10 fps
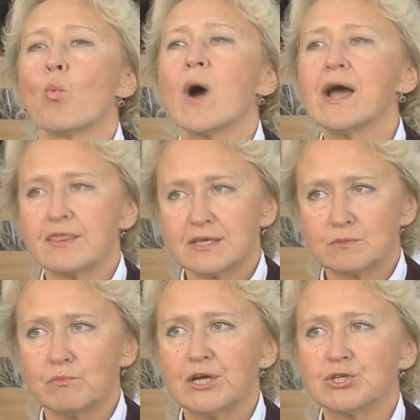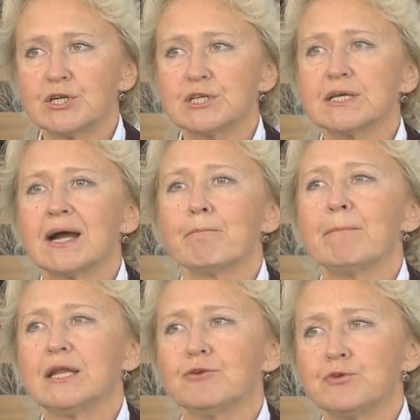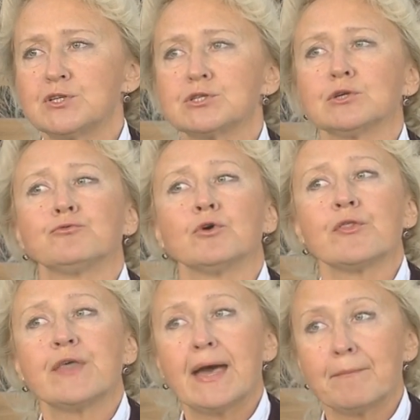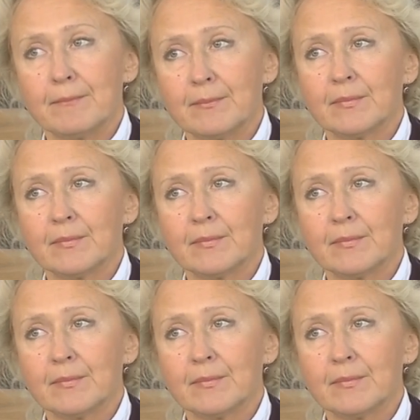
why these measures are beneficial for them.